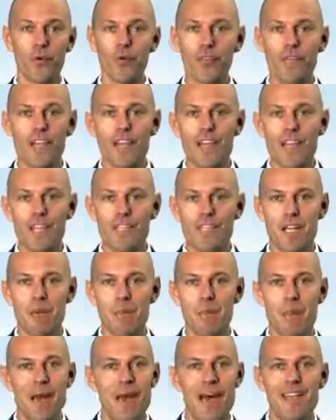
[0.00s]
good days
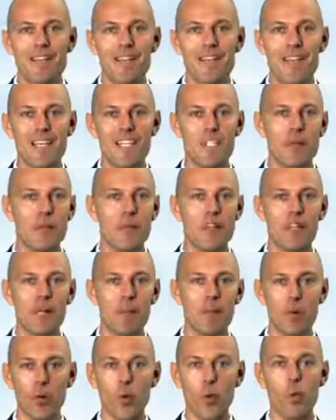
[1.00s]
and bad days within
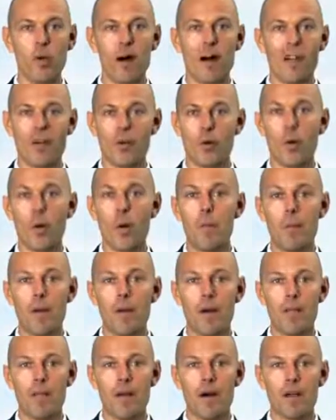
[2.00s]
a bull market or
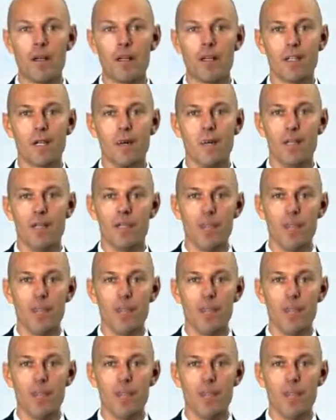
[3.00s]
bear market,